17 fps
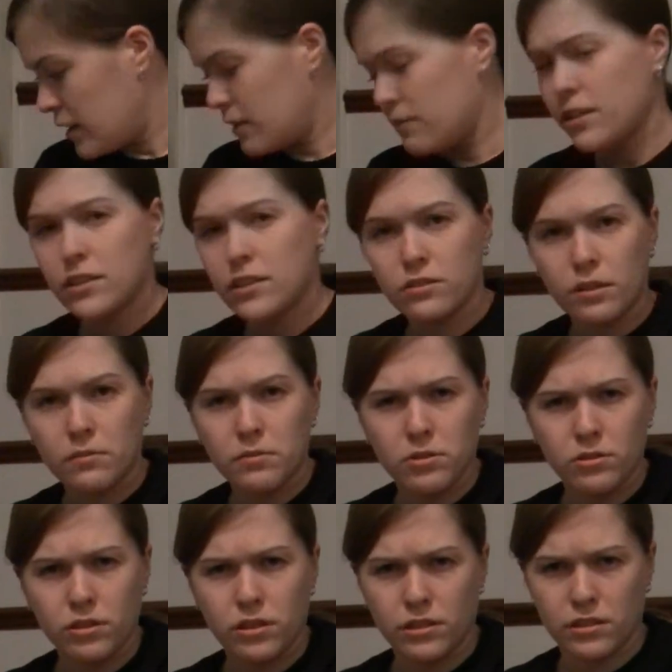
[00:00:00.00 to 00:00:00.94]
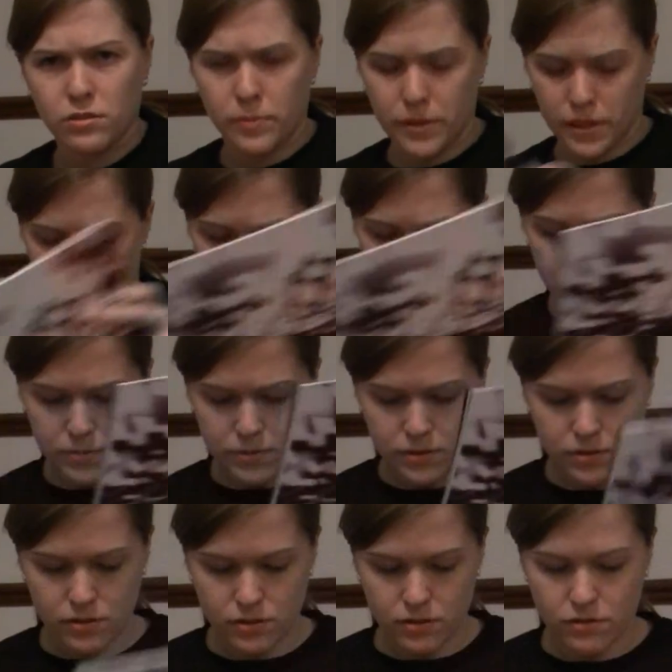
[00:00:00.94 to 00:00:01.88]
If they do, I'm sure you could still pick it
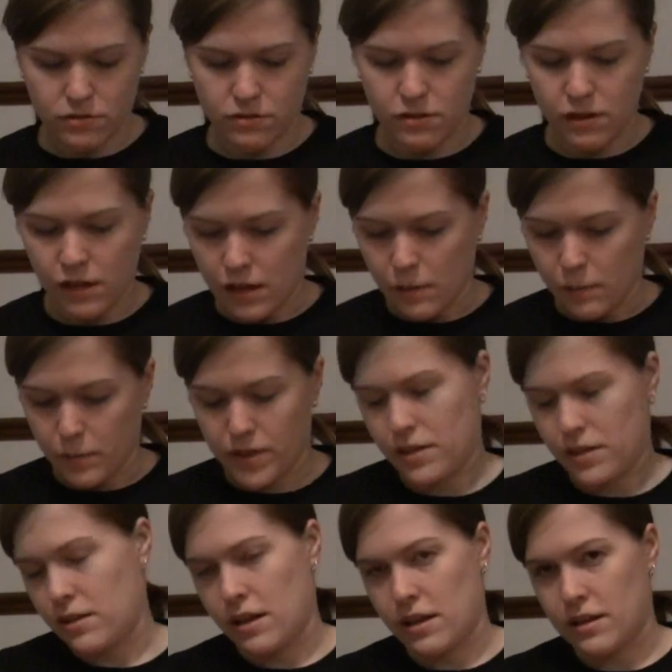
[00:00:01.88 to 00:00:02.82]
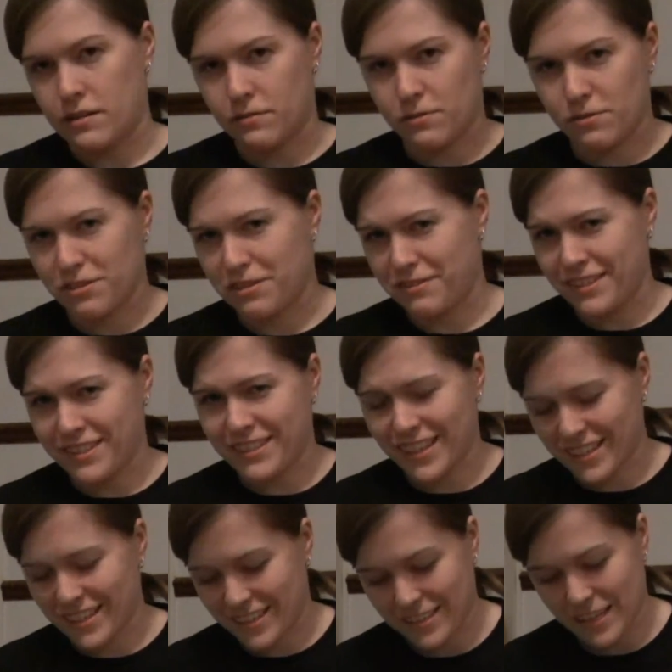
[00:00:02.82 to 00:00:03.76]
up. But then that is, of course, if they
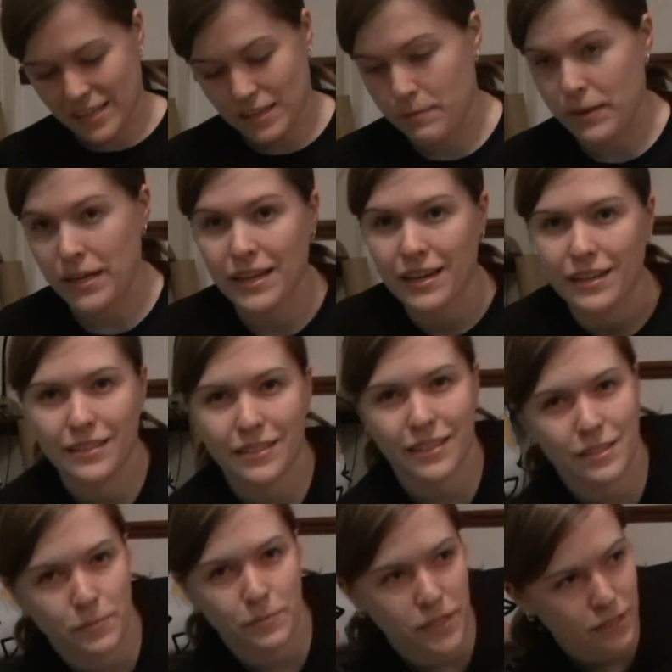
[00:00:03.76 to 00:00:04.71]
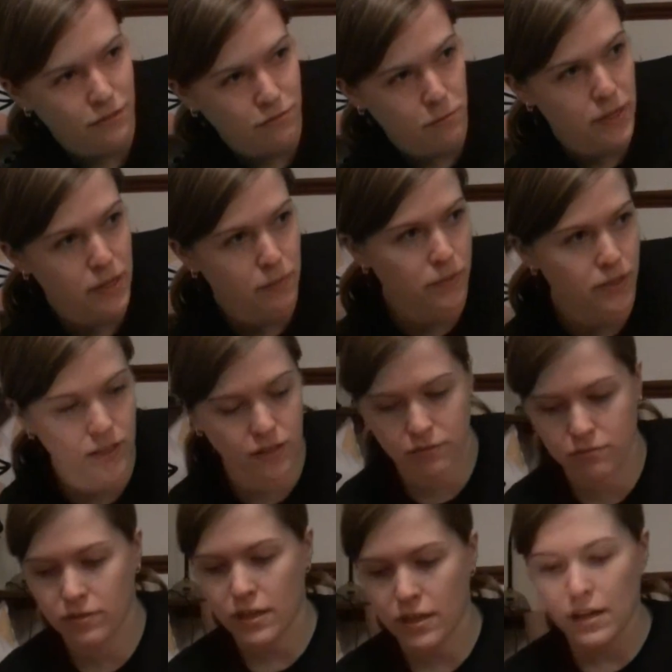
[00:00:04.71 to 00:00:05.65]
sell it, because that didn't make any sense to me just repeating myself.